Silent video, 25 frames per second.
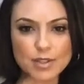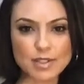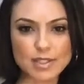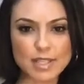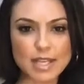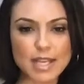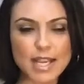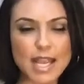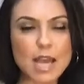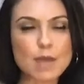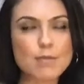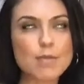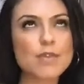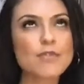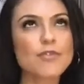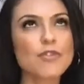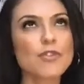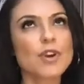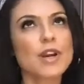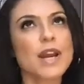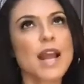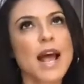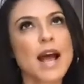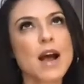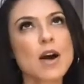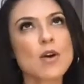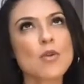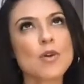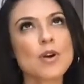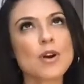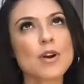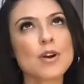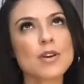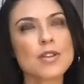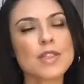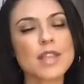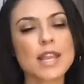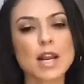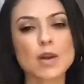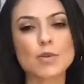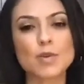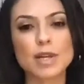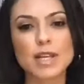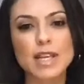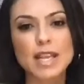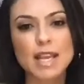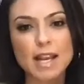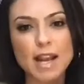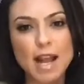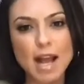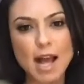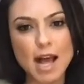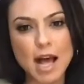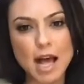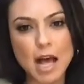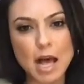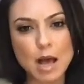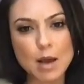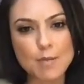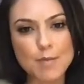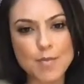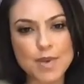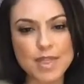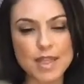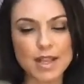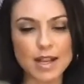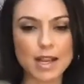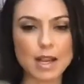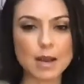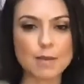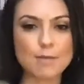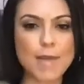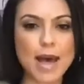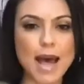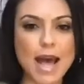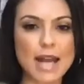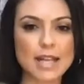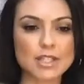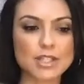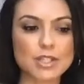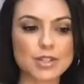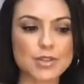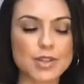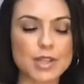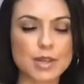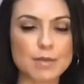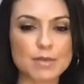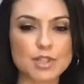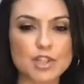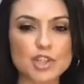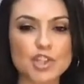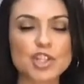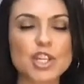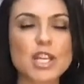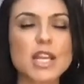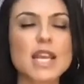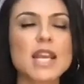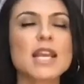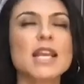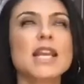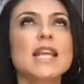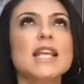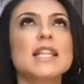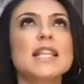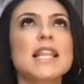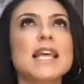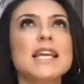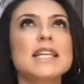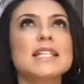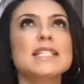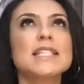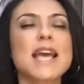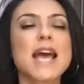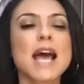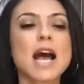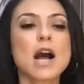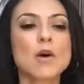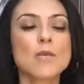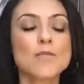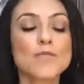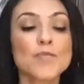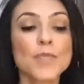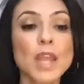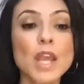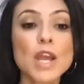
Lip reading: They kept me for an hour, and then I would get up and then come back to the machine and lay down.